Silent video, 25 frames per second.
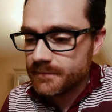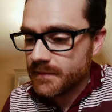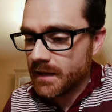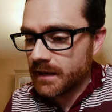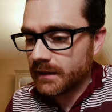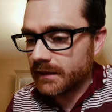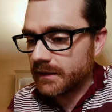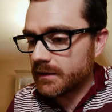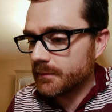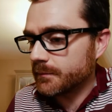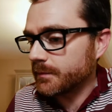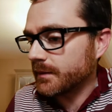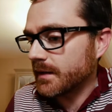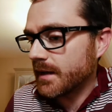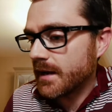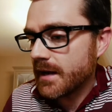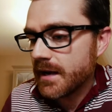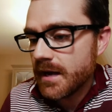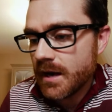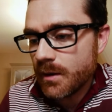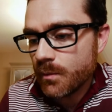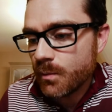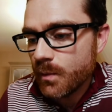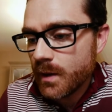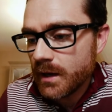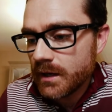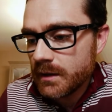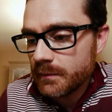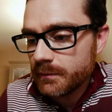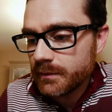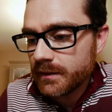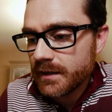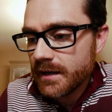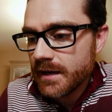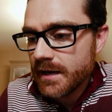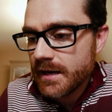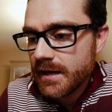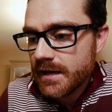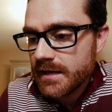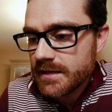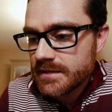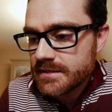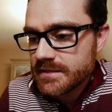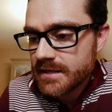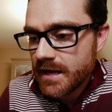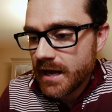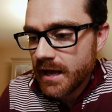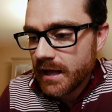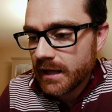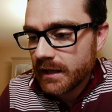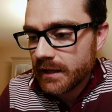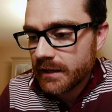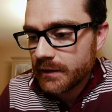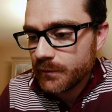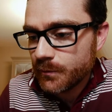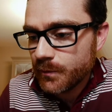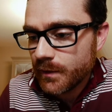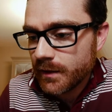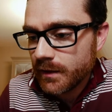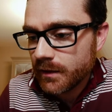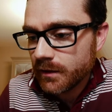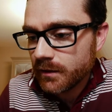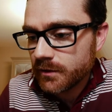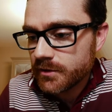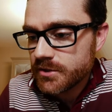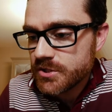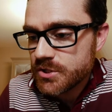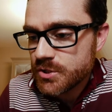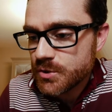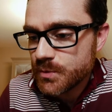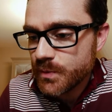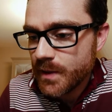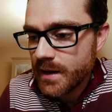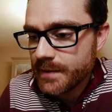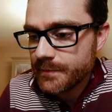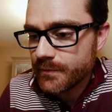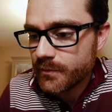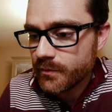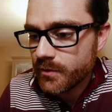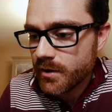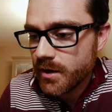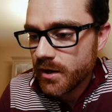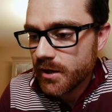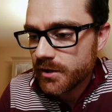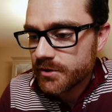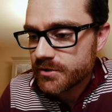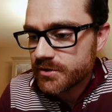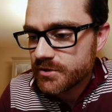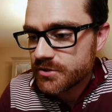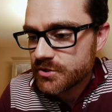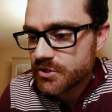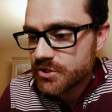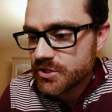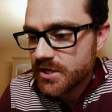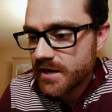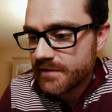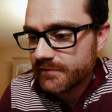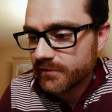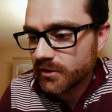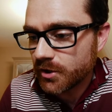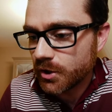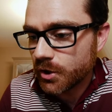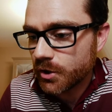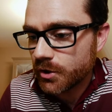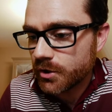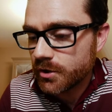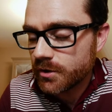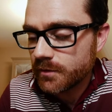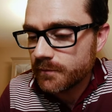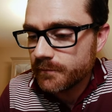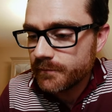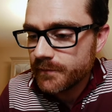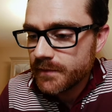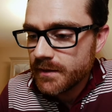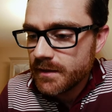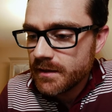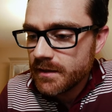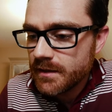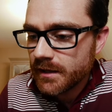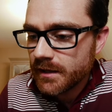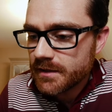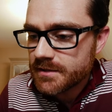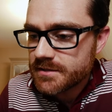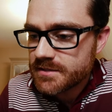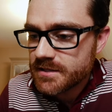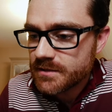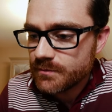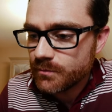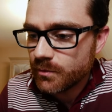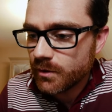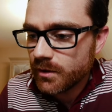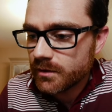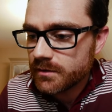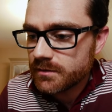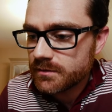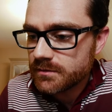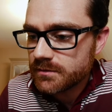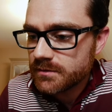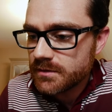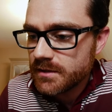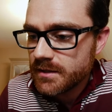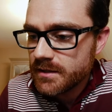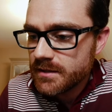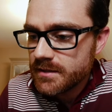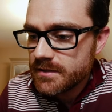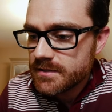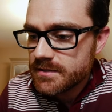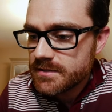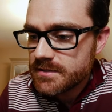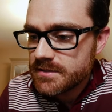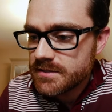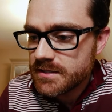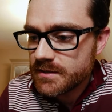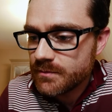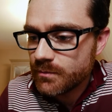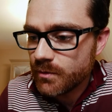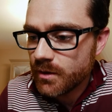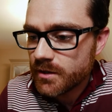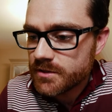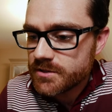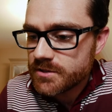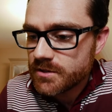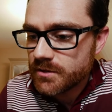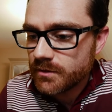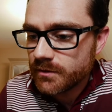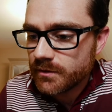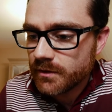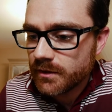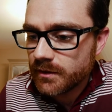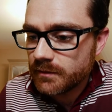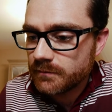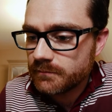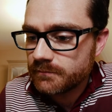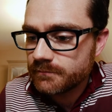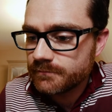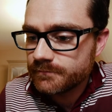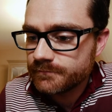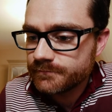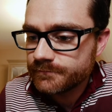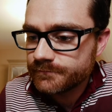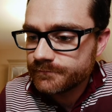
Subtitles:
I'll let it play, and while it plays, I will swipe around and just have a look and see what's going on.